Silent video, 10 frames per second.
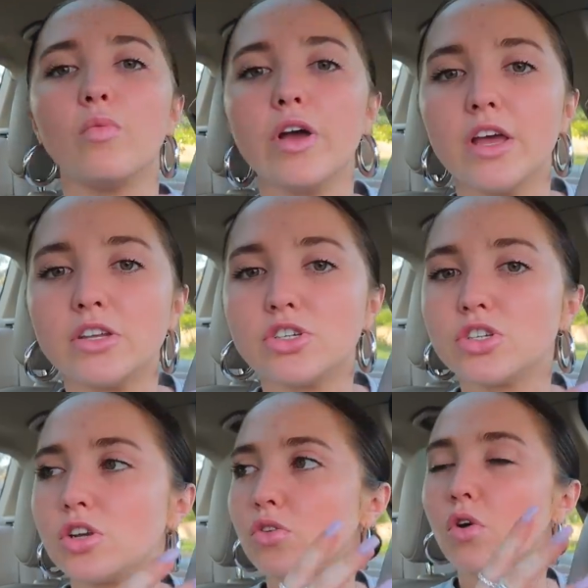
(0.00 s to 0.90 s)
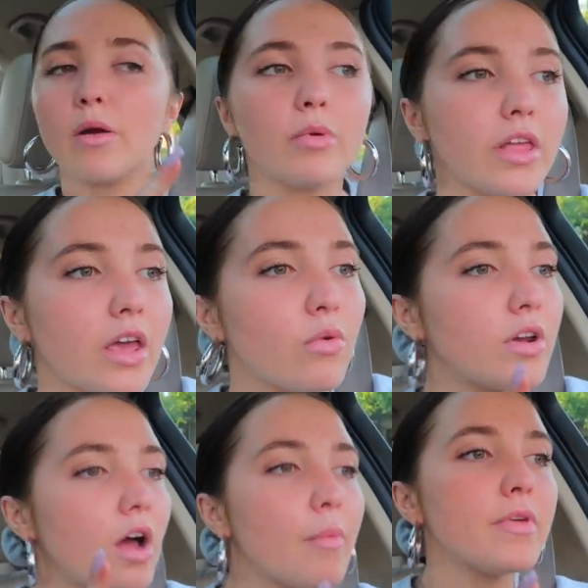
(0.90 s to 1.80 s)
which normally
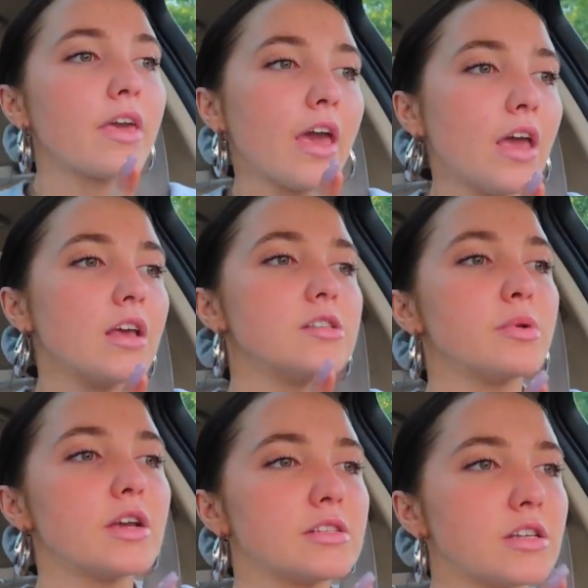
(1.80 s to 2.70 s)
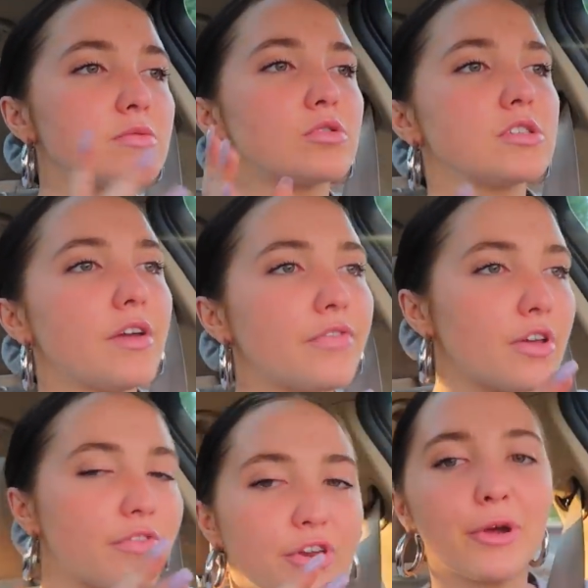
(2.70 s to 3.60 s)
would not be the case because that's more stuff that
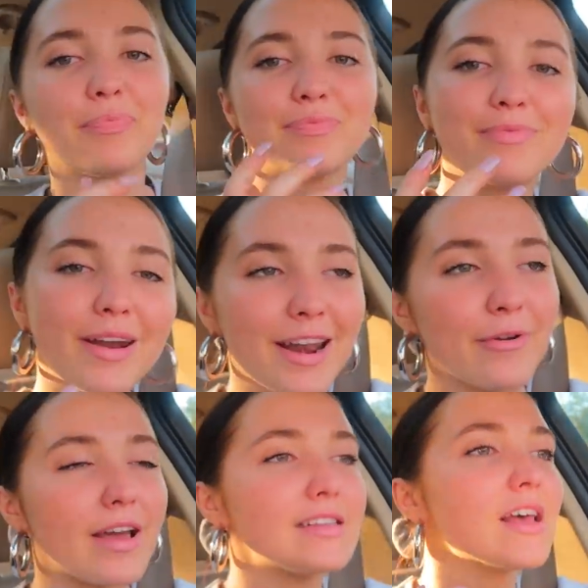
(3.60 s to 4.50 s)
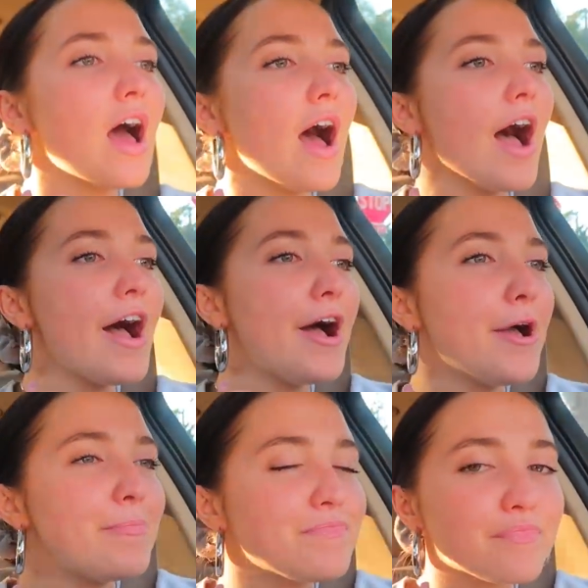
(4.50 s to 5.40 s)
you have to do. but anyways,
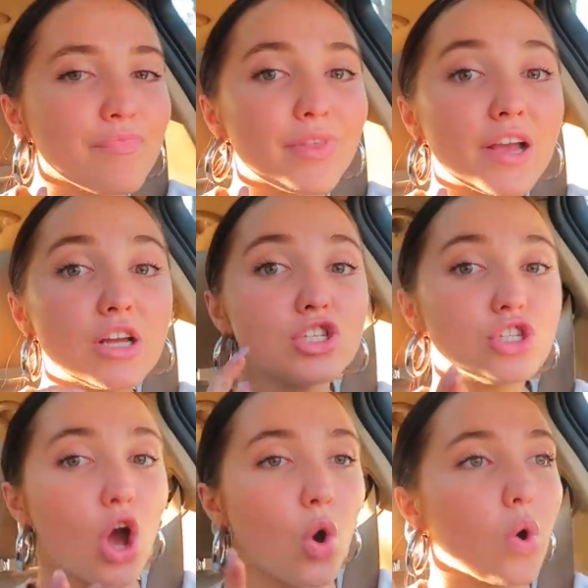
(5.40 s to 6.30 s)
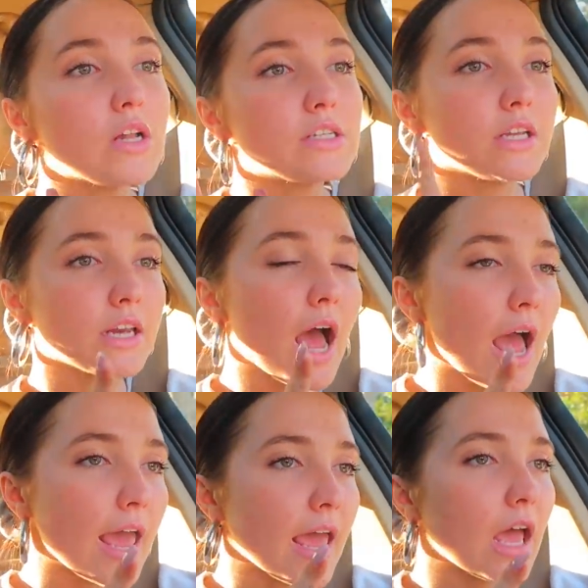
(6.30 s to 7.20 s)
um, so
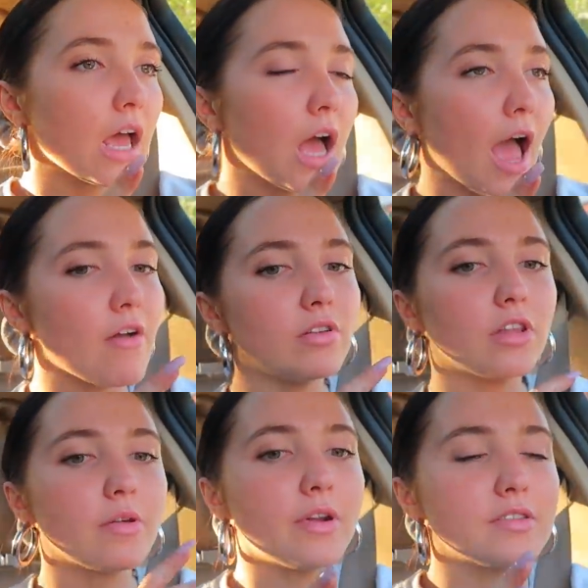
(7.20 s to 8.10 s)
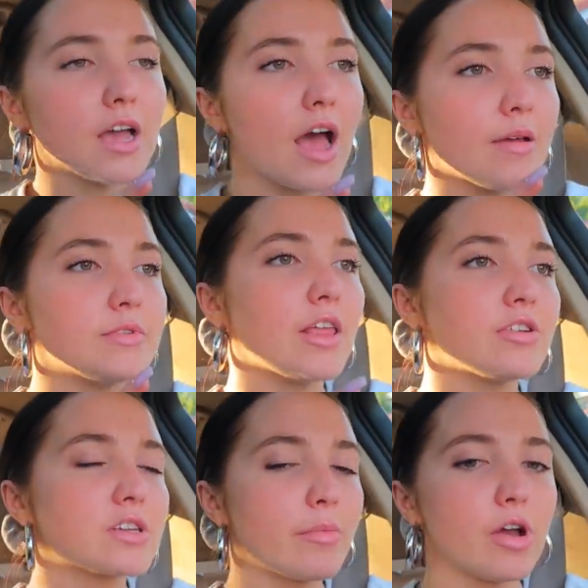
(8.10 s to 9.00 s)
tonight I have a little bit of time.
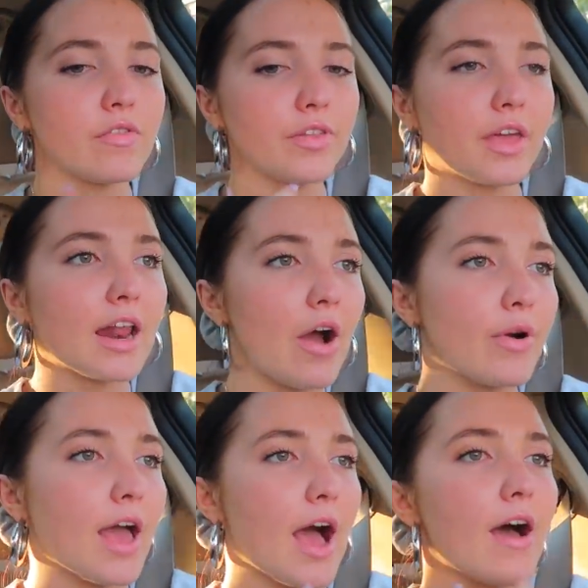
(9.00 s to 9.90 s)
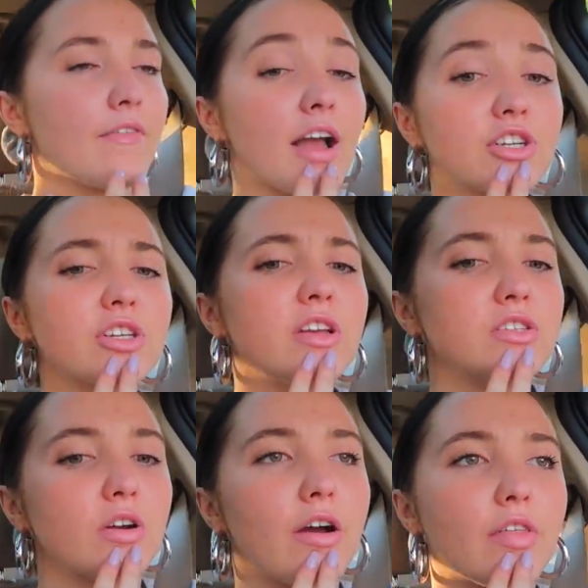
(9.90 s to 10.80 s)
Taylor's coming over in like an hour and a half. Actually, I
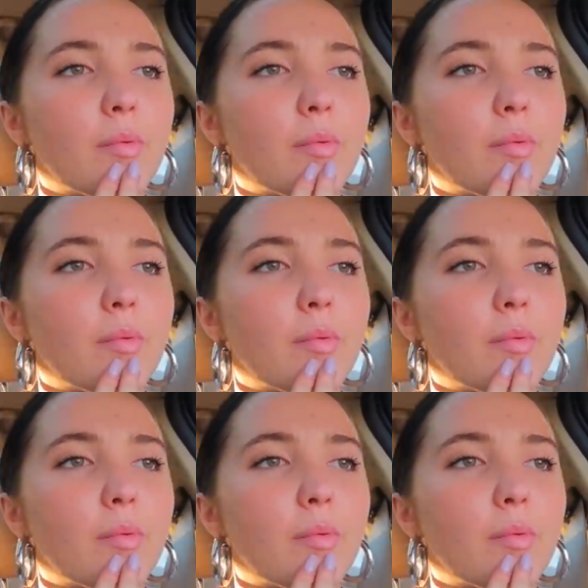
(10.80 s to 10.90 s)
don't have